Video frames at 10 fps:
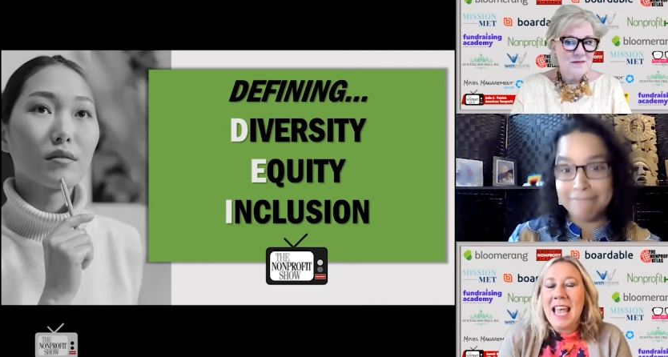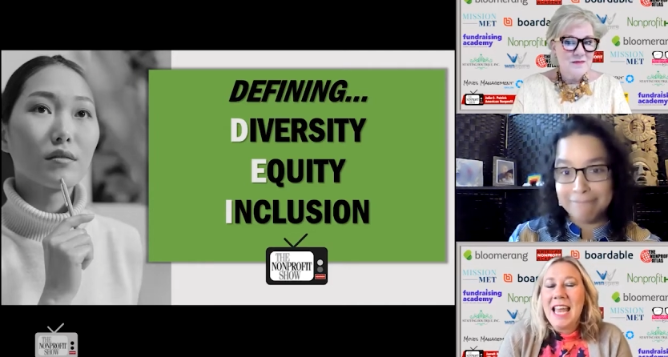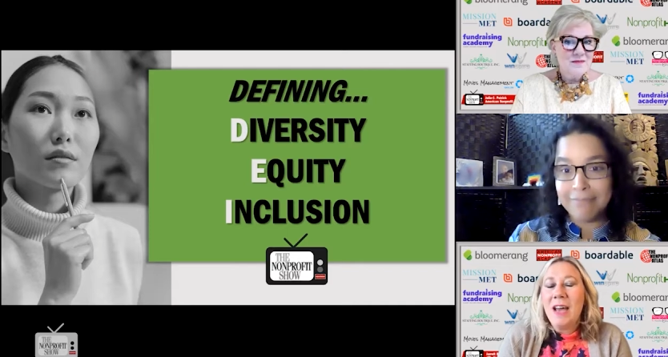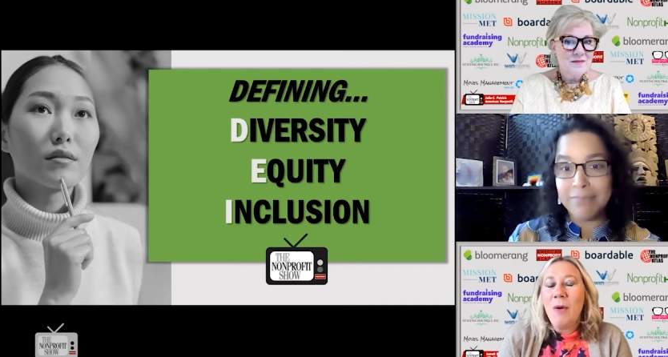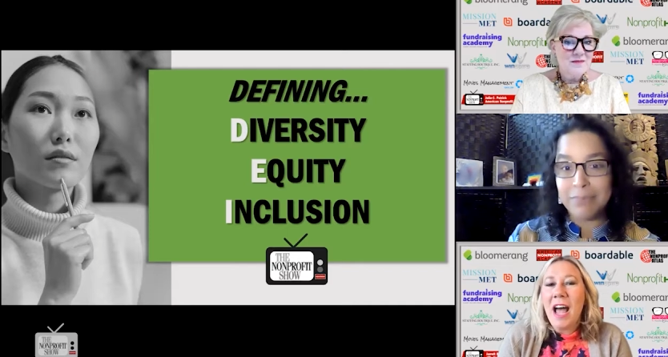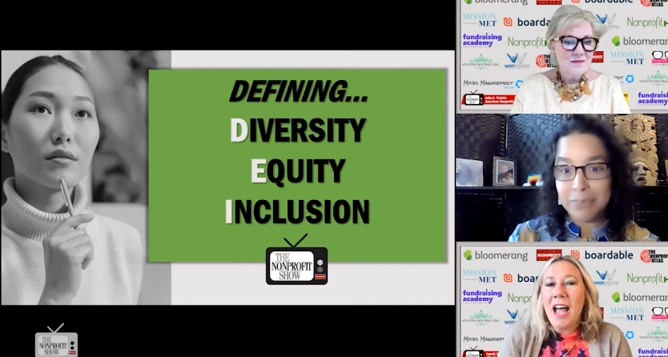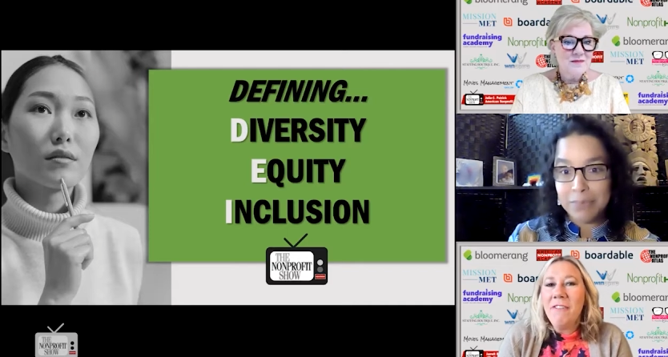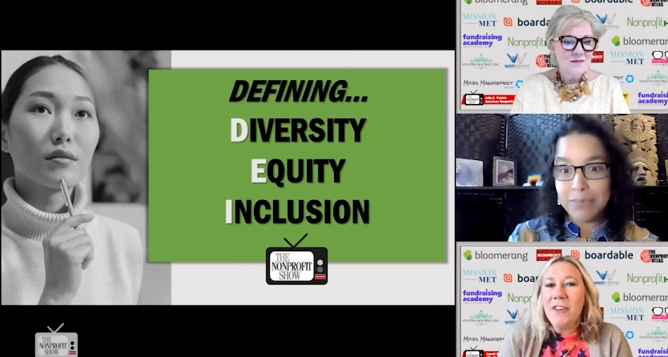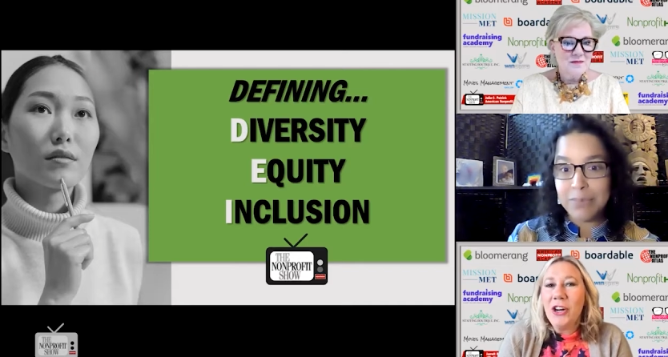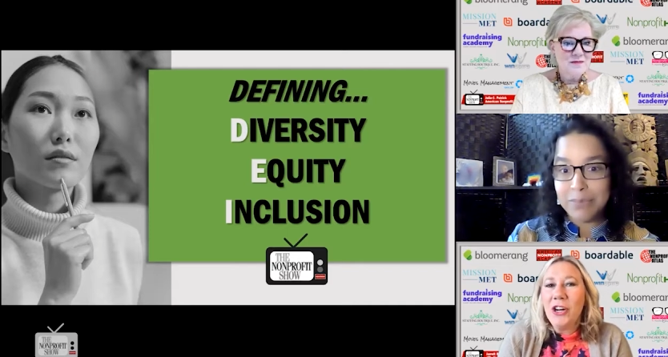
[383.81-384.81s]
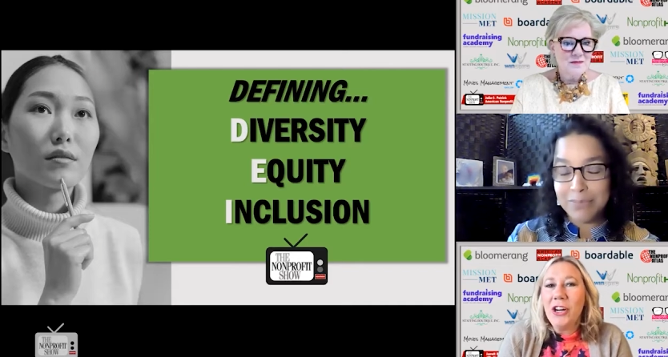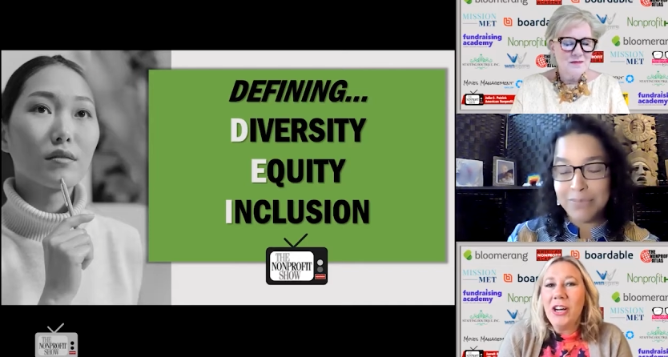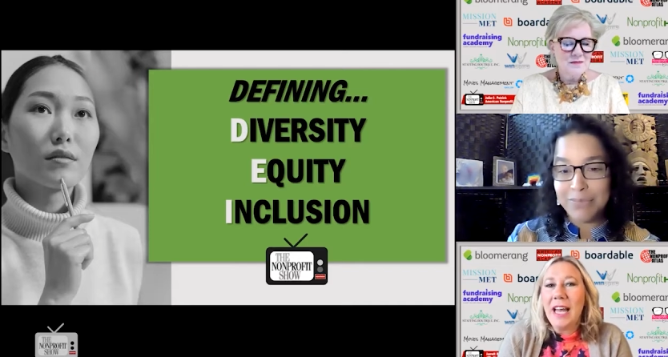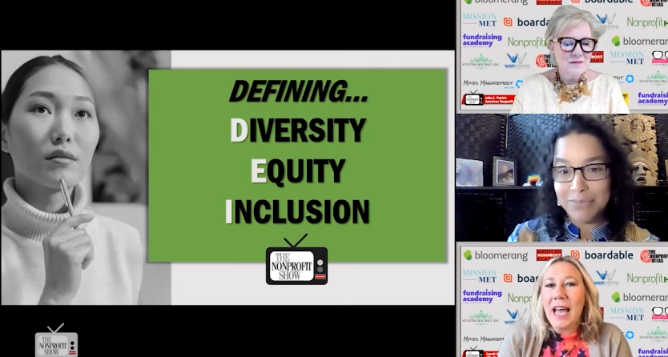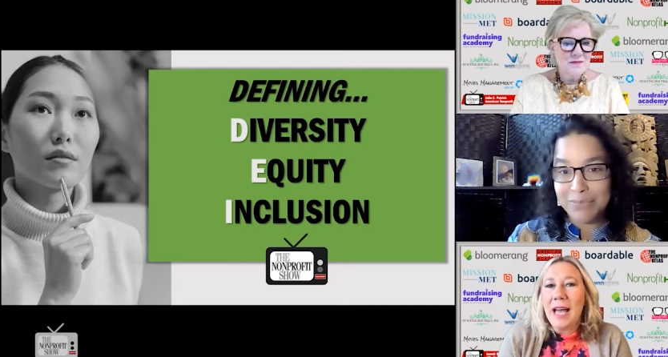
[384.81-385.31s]
Speaker 1: Now, I've heard
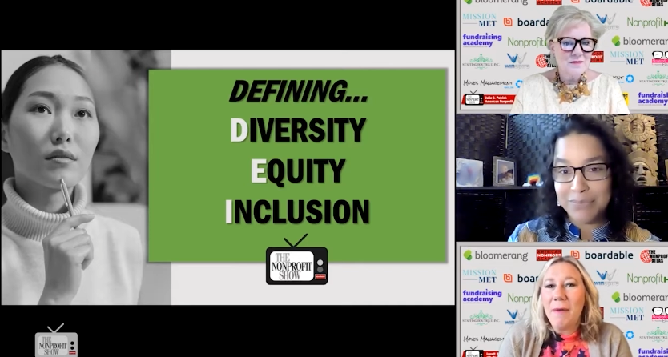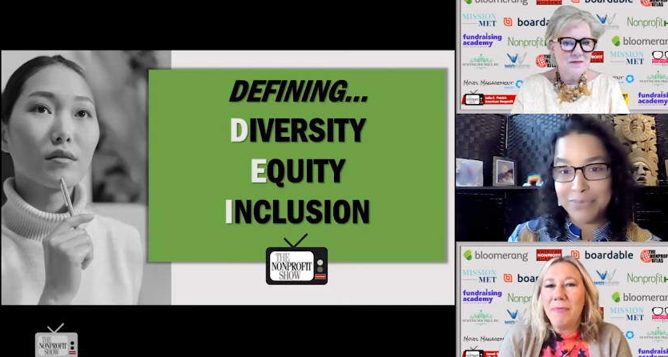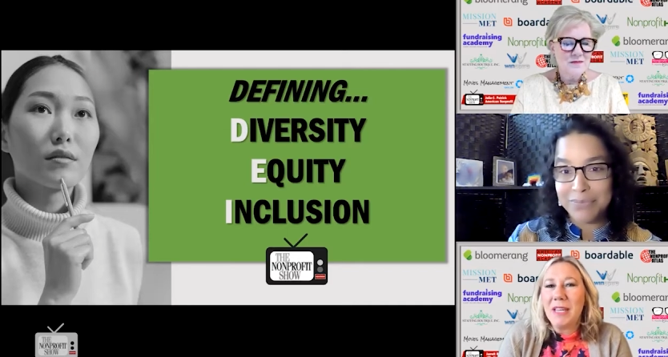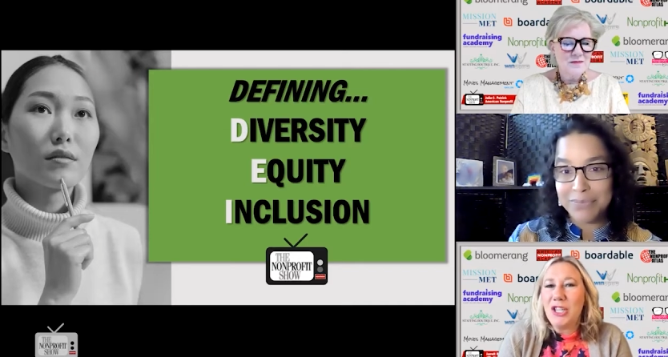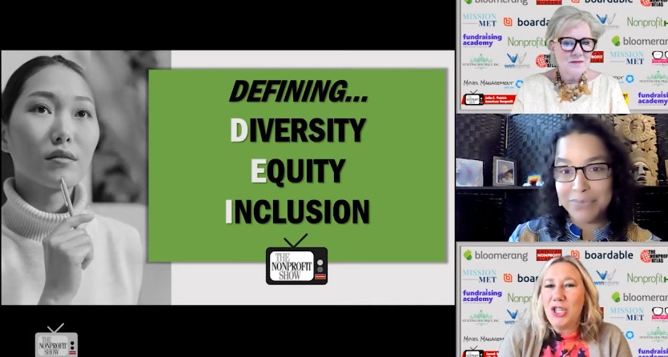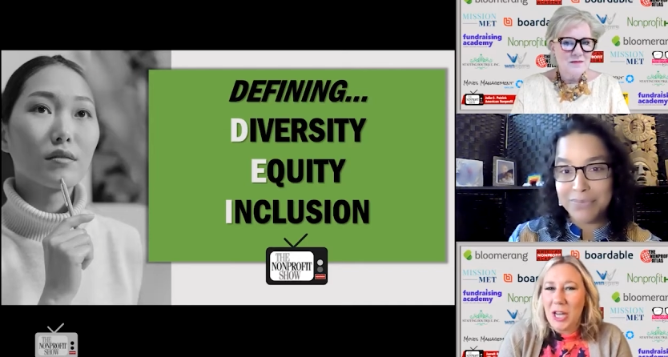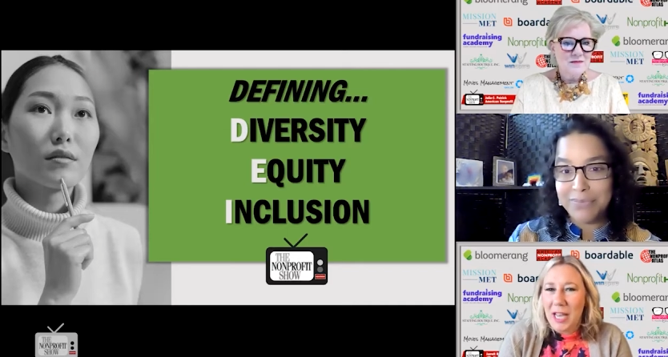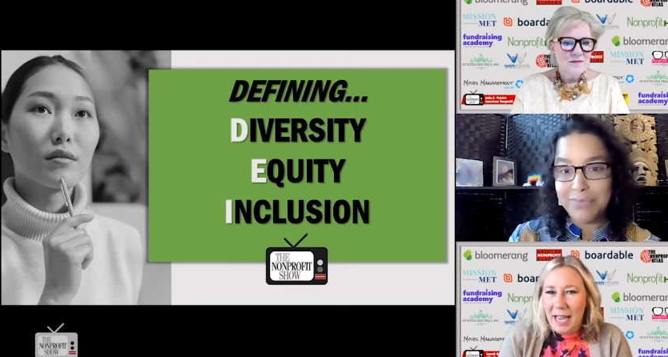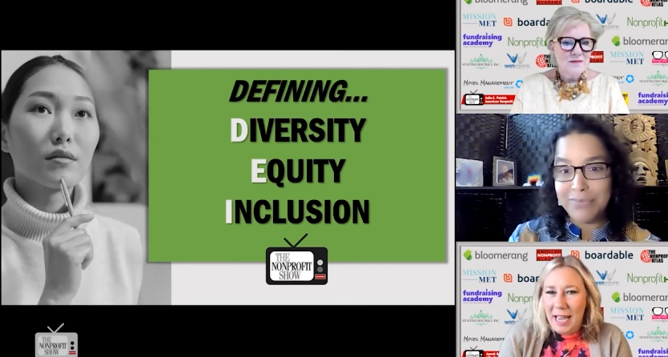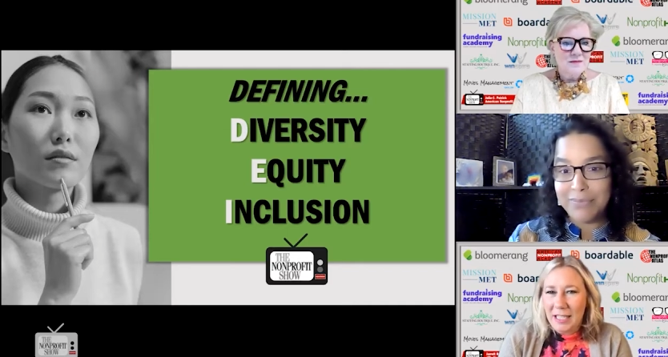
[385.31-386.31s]
um, JEDI.